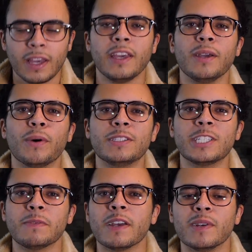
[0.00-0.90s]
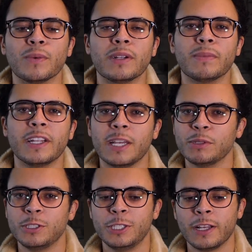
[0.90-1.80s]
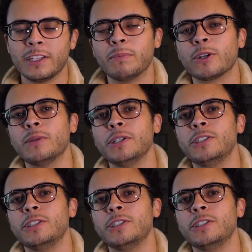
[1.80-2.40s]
Hey, what's up everyone? My name is Jalen. I'm going to be